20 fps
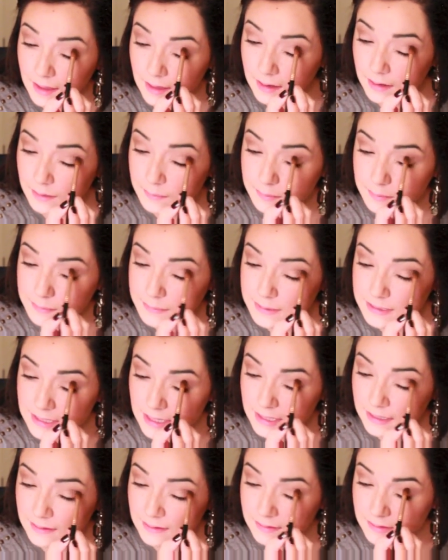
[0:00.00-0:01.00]
I'm going to be
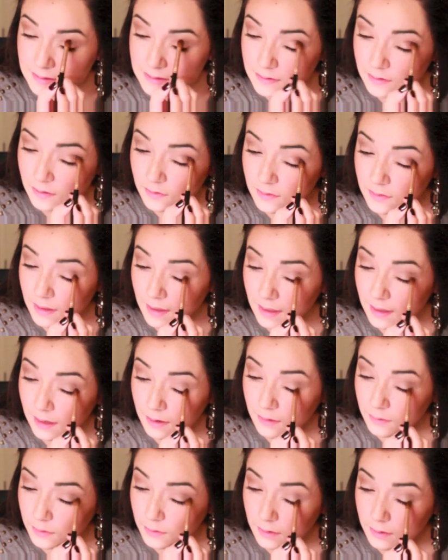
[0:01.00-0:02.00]
taking this on the
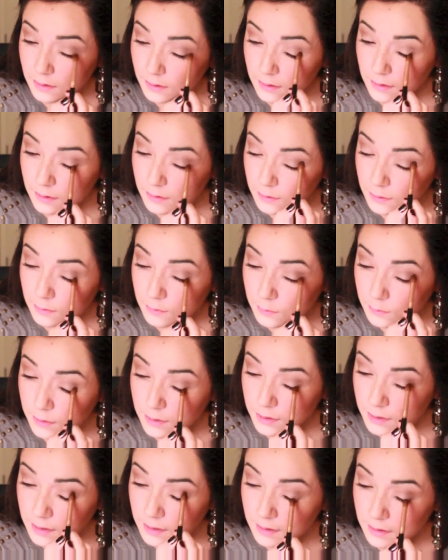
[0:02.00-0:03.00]
outer
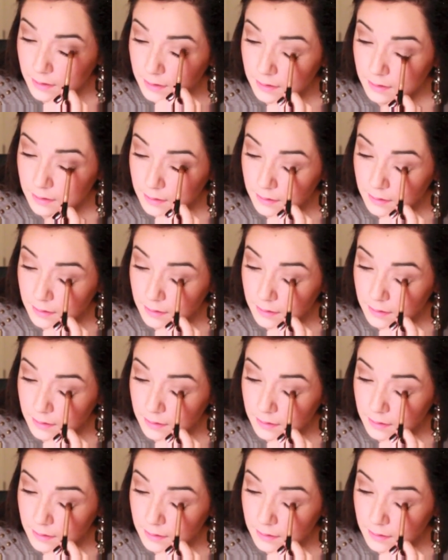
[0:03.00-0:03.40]
corner